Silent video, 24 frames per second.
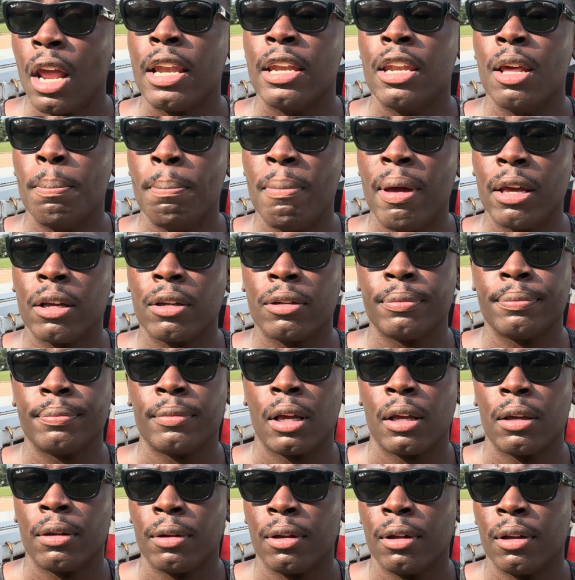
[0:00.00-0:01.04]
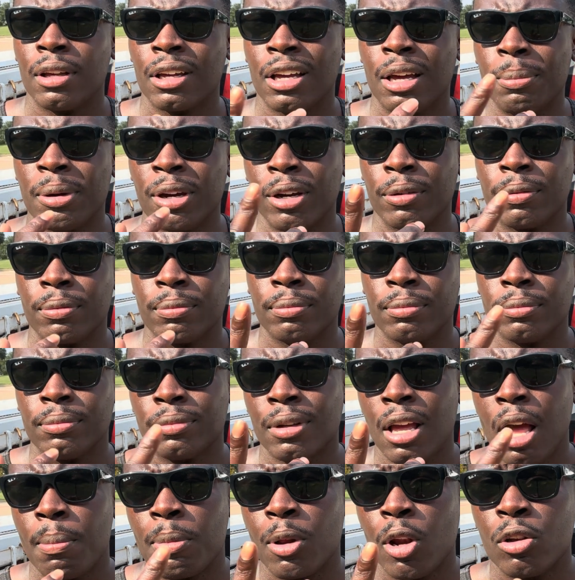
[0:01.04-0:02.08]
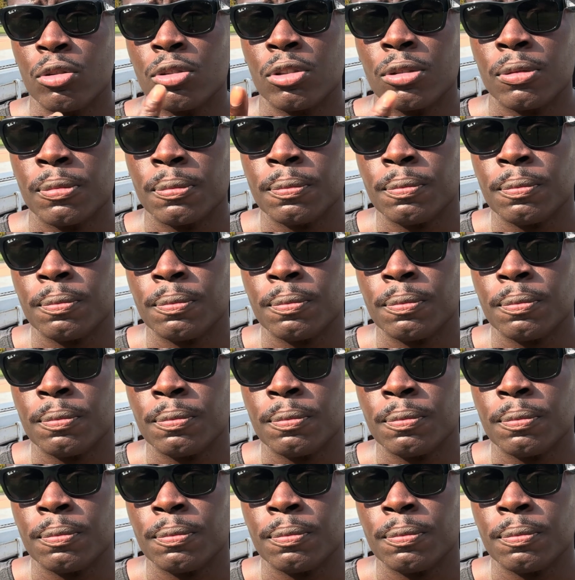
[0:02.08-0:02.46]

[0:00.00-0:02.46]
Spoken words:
Come here, come close.